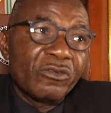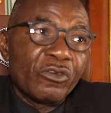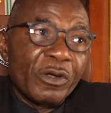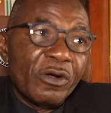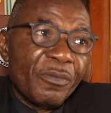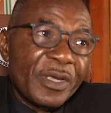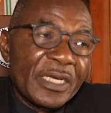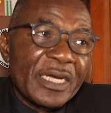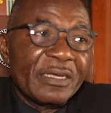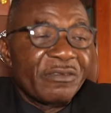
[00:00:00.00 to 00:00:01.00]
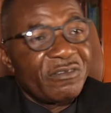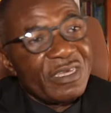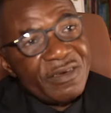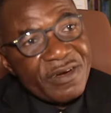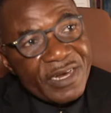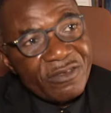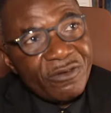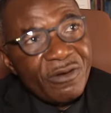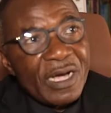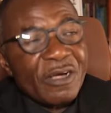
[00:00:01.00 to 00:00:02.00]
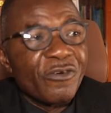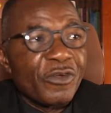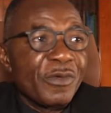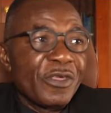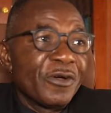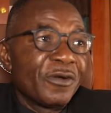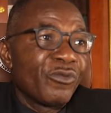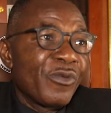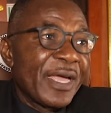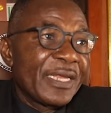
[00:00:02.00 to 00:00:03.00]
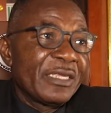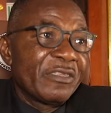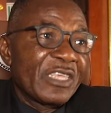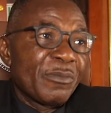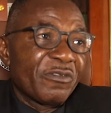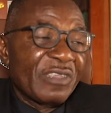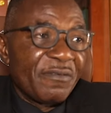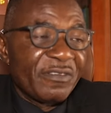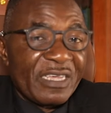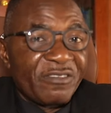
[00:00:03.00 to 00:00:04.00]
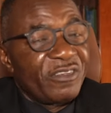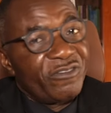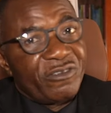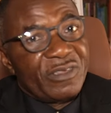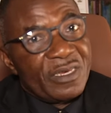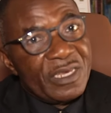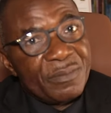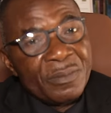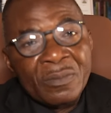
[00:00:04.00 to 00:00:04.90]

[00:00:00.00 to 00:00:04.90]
to becoming an assistant director and going beyond where the scheme of service has restricted them.